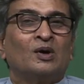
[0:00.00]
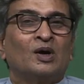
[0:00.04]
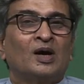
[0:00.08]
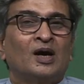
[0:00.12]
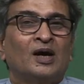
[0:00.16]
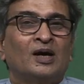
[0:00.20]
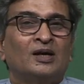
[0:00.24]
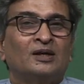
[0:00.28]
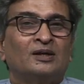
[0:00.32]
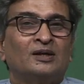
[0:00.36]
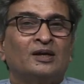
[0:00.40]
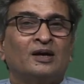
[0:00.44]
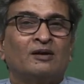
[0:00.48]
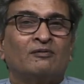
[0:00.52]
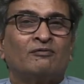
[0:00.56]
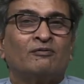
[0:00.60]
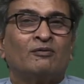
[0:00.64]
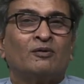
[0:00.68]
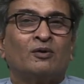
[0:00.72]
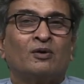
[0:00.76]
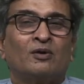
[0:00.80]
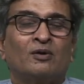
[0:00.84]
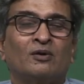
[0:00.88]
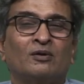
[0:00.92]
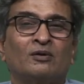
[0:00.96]
and
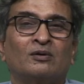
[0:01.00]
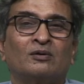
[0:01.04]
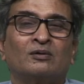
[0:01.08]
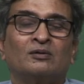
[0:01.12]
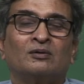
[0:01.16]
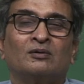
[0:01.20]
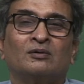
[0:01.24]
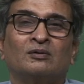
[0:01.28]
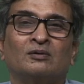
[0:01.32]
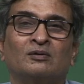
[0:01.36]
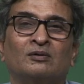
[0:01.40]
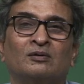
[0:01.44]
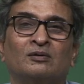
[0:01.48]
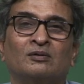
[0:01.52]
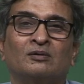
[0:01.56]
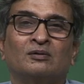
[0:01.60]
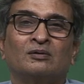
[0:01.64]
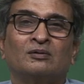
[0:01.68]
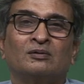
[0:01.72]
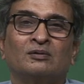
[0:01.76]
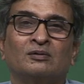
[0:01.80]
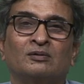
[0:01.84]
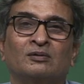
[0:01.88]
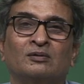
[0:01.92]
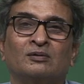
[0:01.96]
therefore,
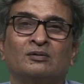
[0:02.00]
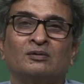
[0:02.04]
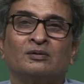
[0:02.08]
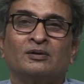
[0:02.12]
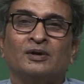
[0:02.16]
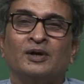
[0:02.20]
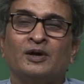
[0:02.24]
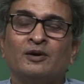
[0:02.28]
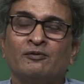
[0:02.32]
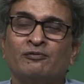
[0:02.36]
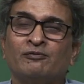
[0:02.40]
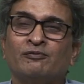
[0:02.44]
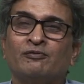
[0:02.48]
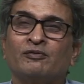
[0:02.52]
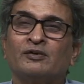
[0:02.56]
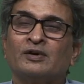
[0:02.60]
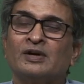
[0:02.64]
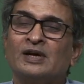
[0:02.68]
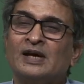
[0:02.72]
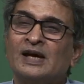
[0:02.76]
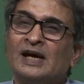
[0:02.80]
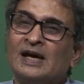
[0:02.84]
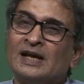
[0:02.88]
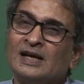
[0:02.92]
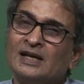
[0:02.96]
if
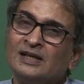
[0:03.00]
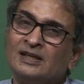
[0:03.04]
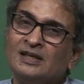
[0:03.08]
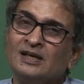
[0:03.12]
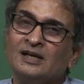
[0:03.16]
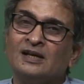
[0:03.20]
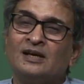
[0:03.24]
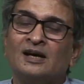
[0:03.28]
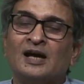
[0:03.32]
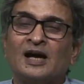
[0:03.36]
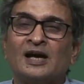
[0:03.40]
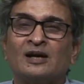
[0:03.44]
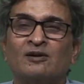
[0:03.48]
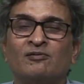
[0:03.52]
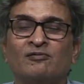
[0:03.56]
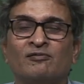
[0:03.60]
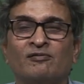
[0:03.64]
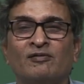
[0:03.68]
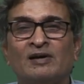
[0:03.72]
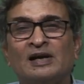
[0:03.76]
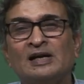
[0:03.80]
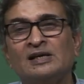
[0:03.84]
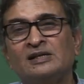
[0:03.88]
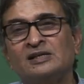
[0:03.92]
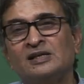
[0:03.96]
anything like
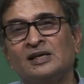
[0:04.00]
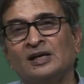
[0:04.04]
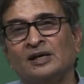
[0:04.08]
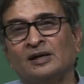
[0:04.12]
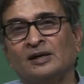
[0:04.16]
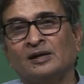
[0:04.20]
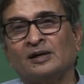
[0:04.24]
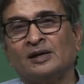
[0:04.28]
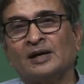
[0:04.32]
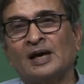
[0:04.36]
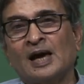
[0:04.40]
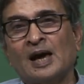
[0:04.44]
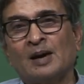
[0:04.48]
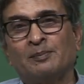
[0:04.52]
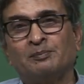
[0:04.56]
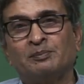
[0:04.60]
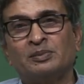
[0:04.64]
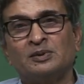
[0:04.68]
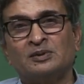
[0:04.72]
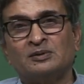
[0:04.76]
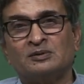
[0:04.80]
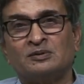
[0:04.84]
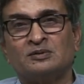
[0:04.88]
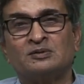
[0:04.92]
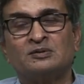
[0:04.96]
felting
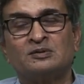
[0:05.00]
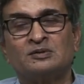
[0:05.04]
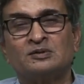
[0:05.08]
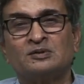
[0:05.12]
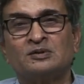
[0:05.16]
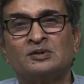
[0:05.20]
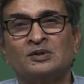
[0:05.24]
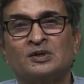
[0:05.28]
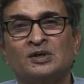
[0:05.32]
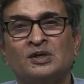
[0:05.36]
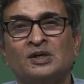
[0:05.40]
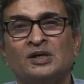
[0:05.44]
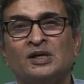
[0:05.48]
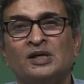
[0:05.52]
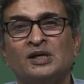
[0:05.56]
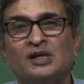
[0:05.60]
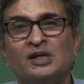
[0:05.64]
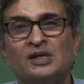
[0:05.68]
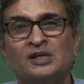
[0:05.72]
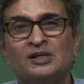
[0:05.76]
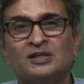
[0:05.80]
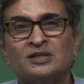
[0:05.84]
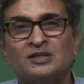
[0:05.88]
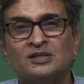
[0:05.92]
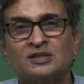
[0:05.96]
happens
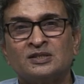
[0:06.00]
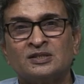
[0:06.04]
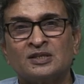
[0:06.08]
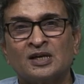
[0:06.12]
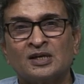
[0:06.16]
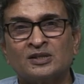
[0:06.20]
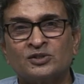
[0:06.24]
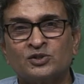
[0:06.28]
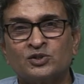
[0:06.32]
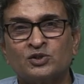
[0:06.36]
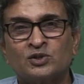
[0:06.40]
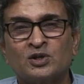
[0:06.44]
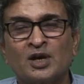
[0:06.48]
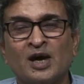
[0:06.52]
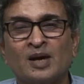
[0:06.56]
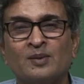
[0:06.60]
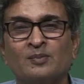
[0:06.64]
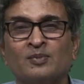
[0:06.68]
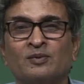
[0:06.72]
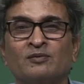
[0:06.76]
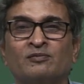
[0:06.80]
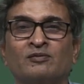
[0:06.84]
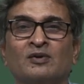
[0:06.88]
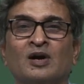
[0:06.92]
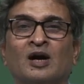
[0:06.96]
in such type
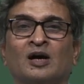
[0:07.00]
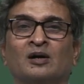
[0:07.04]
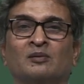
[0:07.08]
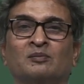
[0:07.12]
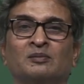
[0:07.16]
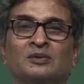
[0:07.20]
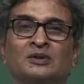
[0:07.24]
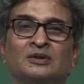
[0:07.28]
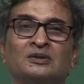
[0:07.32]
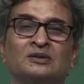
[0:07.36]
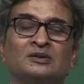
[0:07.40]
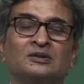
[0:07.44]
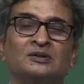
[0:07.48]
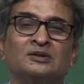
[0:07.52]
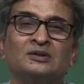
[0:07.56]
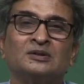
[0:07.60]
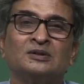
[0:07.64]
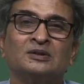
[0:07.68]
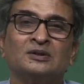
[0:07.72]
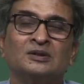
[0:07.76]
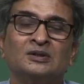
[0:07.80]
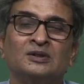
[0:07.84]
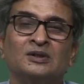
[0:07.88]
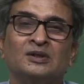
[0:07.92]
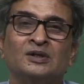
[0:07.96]
of garments,
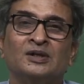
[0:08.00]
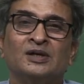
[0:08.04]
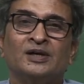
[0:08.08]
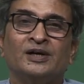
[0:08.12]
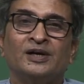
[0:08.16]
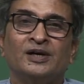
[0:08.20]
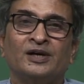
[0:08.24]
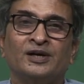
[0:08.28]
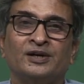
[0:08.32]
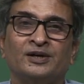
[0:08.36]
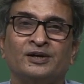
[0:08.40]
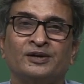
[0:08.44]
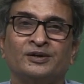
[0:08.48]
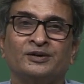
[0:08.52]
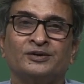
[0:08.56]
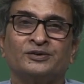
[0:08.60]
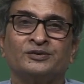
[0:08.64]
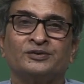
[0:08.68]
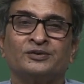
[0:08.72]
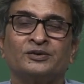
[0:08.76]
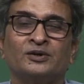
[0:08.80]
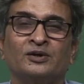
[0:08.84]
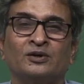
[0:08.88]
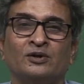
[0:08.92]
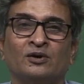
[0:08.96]
it
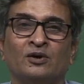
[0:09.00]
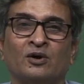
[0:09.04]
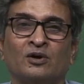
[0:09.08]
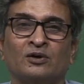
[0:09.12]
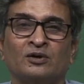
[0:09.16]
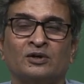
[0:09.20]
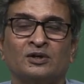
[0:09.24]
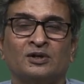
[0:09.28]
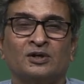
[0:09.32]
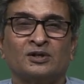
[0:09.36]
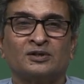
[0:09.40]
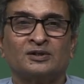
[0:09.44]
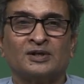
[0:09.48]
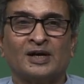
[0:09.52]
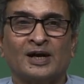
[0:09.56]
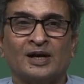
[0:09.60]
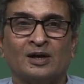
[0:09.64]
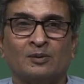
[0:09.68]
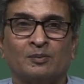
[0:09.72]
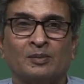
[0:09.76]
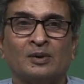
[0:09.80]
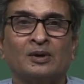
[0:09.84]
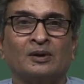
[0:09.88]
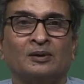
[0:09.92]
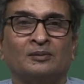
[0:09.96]
is not
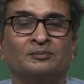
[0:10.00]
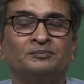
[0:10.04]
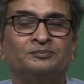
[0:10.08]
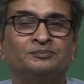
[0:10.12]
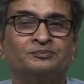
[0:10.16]
desirable